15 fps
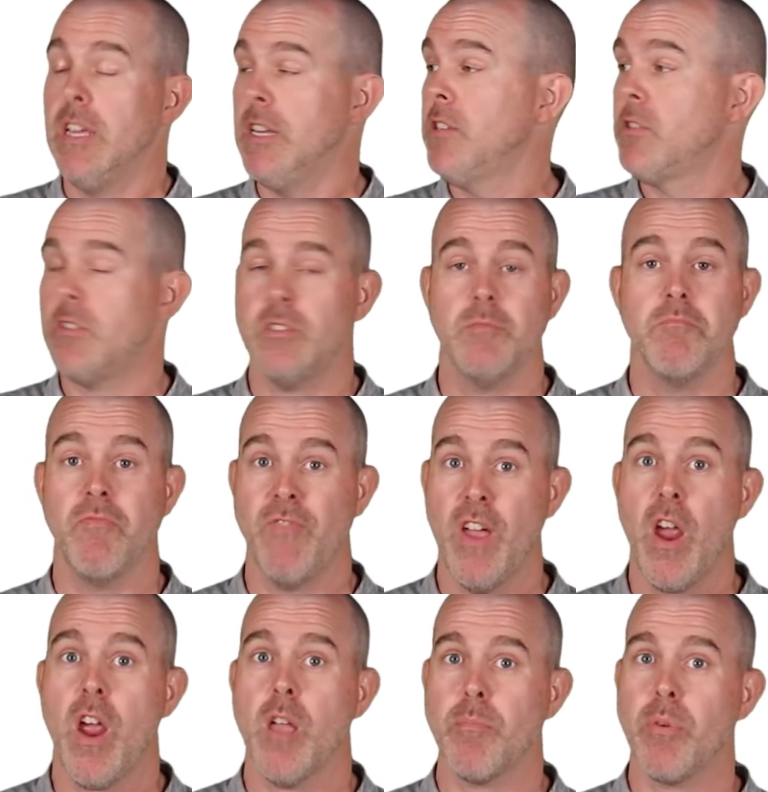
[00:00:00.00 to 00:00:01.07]
it is
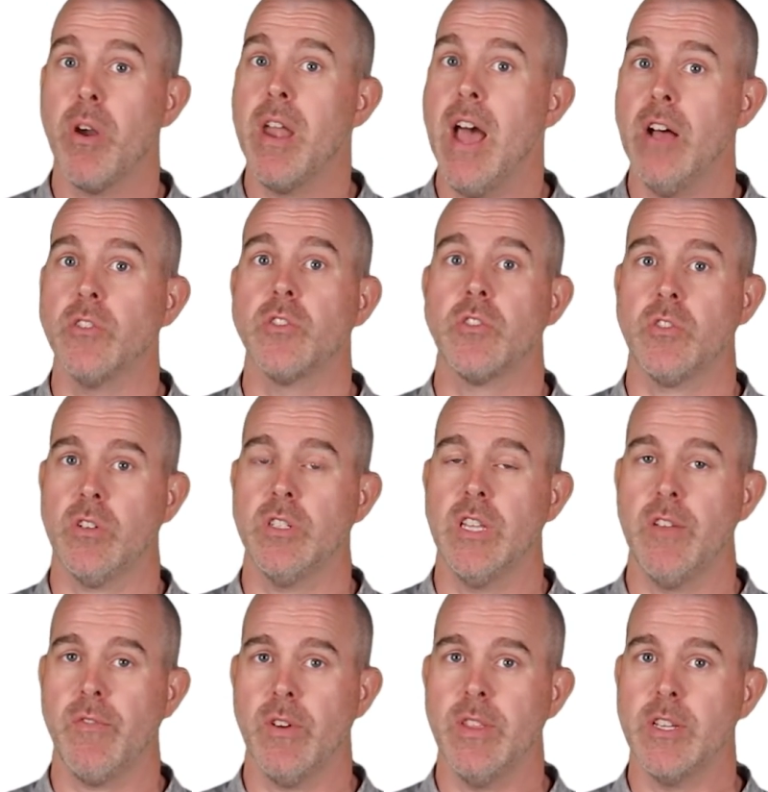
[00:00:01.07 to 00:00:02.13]
very pronounced,
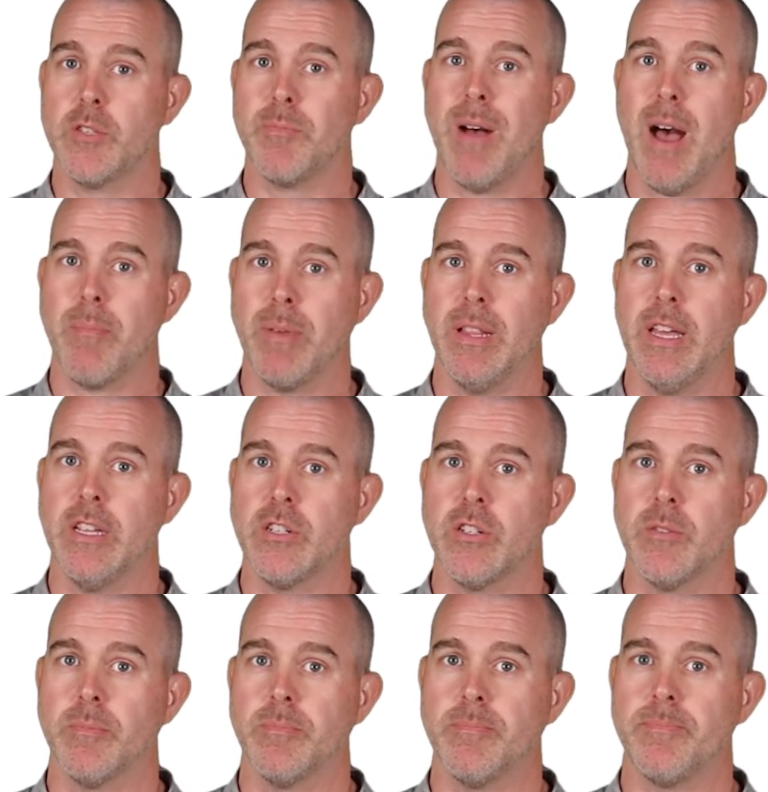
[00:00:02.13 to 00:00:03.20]
certainly for this
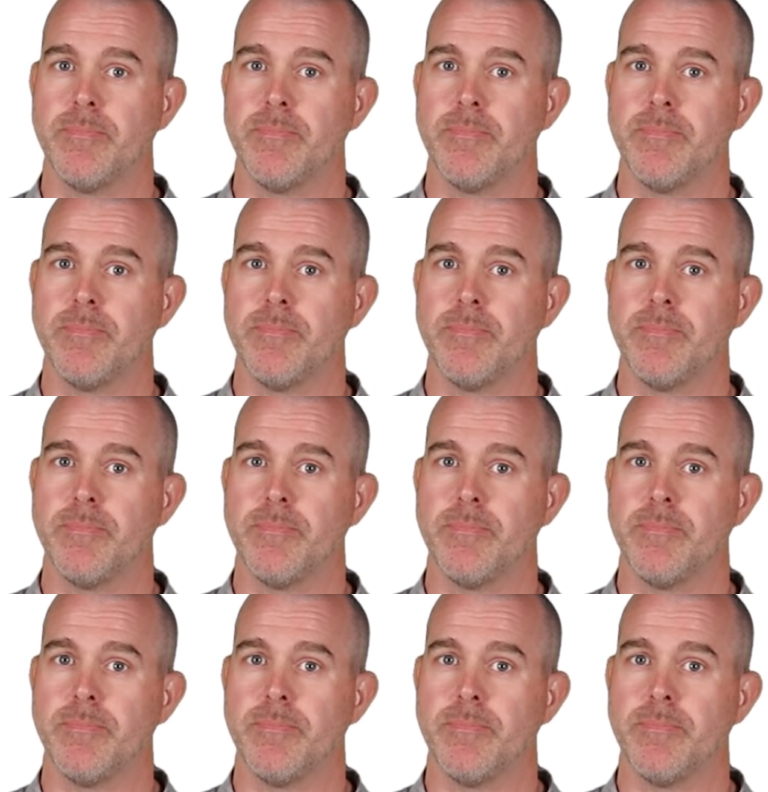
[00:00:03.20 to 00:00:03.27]
population.